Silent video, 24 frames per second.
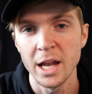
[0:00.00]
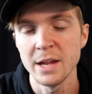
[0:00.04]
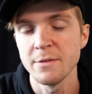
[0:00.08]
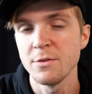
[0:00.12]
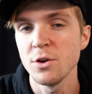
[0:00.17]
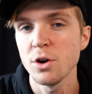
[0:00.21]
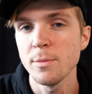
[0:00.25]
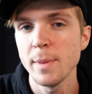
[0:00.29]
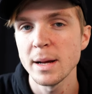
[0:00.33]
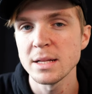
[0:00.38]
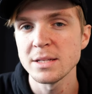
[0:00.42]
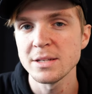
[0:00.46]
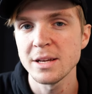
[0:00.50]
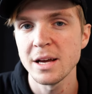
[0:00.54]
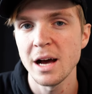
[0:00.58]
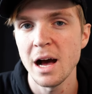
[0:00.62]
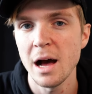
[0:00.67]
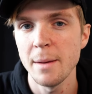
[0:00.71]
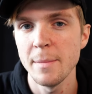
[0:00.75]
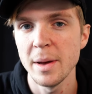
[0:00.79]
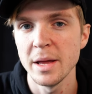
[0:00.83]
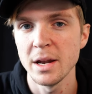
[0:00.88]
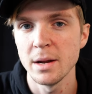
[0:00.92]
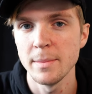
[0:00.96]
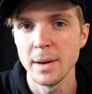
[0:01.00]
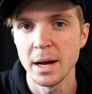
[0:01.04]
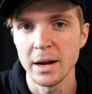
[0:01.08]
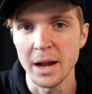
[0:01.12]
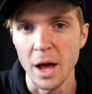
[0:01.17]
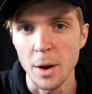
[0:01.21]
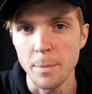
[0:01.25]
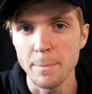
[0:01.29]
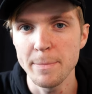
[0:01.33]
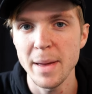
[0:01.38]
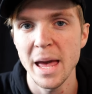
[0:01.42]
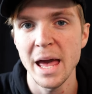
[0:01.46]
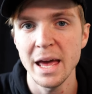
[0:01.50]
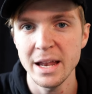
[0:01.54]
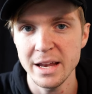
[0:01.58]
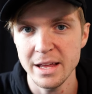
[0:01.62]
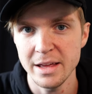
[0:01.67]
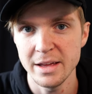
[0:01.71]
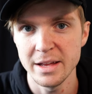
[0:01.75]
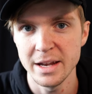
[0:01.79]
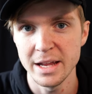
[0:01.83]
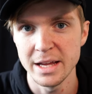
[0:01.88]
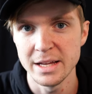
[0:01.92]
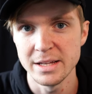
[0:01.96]
And if you're about to comment about how
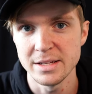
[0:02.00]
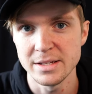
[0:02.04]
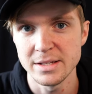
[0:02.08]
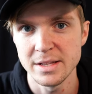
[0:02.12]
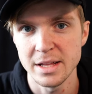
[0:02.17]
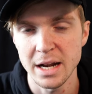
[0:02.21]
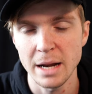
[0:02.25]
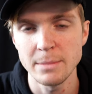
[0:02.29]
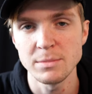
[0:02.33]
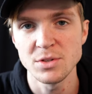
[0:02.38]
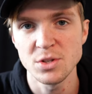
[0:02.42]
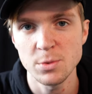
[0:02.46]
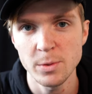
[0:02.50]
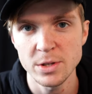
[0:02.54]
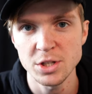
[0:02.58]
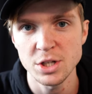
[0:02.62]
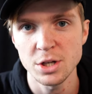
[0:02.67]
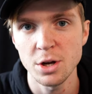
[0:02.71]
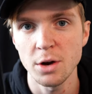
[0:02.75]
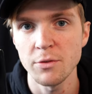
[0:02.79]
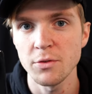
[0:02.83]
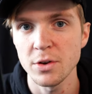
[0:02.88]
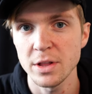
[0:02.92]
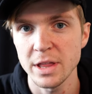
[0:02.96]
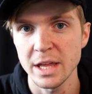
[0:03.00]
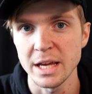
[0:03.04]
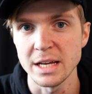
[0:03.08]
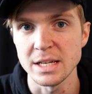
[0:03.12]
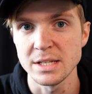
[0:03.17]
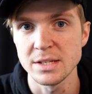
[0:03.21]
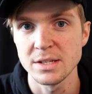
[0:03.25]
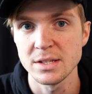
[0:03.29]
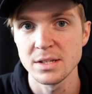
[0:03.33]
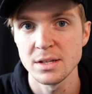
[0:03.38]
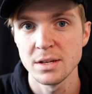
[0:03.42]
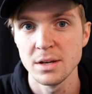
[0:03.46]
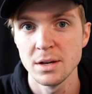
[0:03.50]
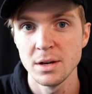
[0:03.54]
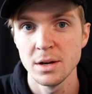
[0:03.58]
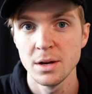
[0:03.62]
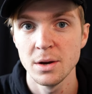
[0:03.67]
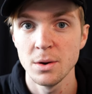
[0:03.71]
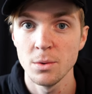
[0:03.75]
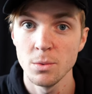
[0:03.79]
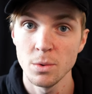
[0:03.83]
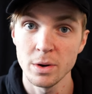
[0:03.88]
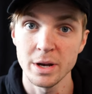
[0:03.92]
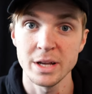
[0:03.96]
petty it is that I'm switching over this,
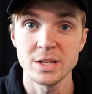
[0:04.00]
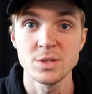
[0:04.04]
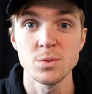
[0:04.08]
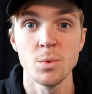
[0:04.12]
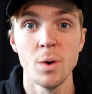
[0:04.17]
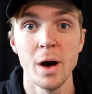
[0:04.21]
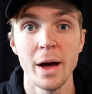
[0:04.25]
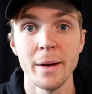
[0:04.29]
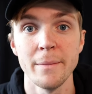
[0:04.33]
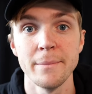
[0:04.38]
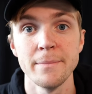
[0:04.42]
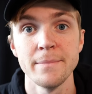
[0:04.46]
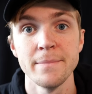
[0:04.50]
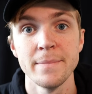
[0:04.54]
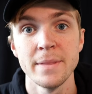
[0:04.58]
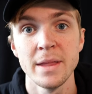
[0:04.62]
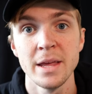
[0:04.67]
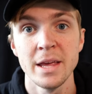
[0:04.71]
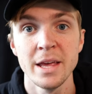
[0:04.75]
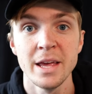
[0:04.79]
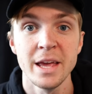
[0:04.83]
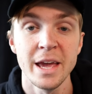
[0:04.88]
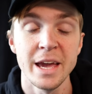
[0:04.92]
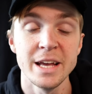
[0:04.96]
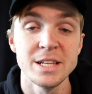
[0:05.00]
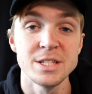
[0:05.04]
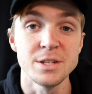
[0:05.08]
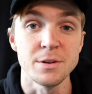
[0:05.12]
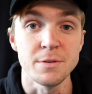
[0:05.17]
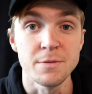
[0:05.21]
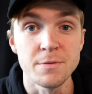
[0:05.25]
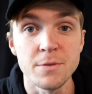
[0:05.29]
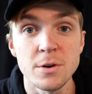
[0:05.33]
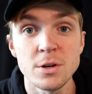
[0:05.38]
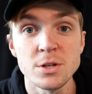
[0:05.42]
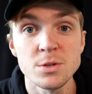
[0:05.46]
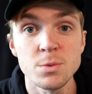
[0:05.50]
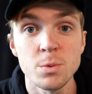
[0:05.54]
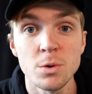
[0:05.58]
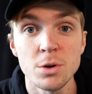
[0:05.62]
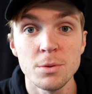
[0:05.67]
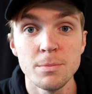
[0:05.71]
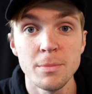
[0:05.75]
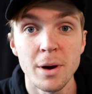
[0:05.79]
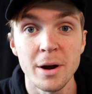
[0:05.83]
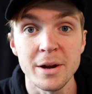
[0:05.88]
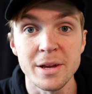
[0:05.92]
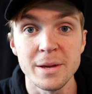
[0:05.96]
well, guess what? It's a first
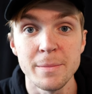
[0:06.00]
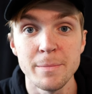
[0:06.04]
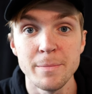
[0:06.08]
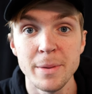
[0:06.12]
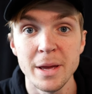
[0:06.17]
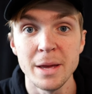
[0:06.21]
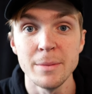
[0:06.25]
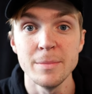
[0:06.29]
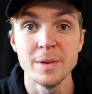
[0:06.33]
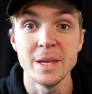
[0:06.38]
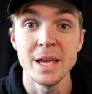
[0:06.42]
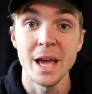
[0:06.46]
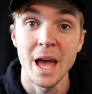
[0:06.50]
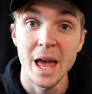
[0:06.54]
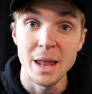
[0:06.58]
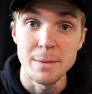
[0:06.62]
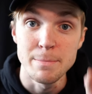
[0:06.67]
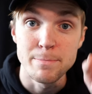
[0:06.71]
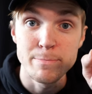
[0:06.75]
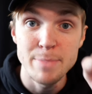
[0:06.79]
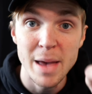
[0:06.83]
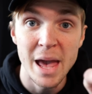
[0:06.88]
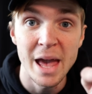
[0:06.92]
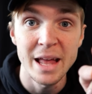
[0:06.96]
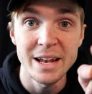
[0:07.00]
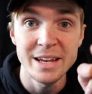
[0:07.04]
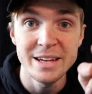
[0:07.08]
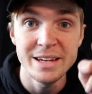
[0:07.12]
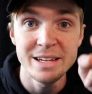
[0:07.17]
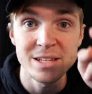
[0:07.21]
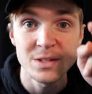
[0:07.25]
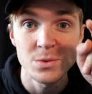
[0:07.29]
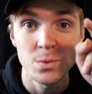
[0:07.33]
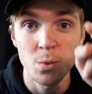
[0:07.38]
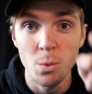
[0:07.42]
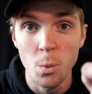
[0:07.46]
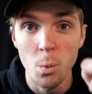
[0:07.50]
world market, baby, and pettiness